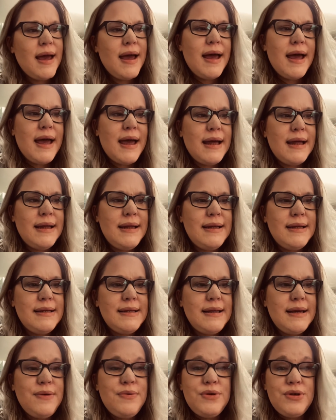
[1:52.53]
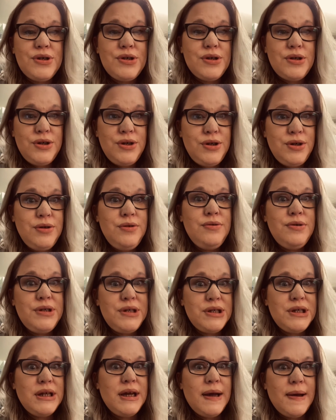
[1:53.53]
And there was huge
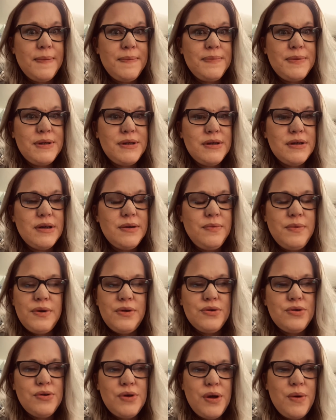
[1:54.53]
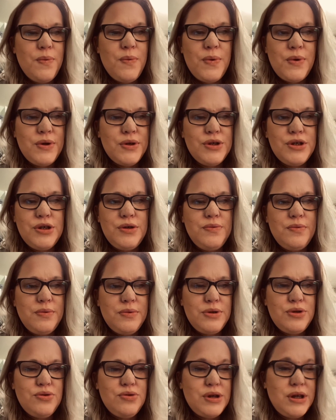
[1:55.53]
steps. We're not talking one or two, we're
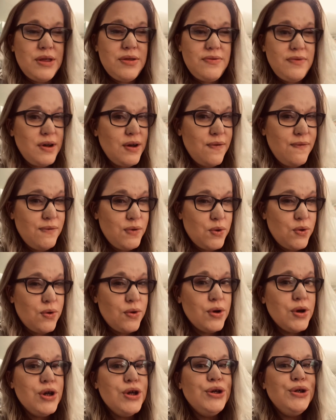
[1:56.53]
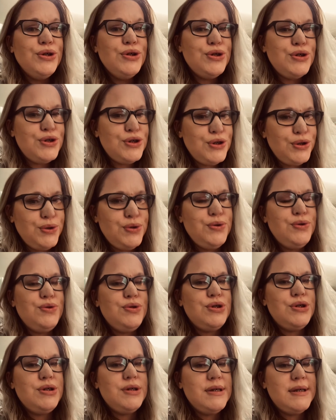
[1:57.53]
talking 3 or 4
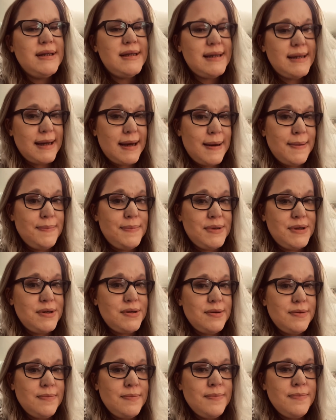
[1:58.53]
huge steps.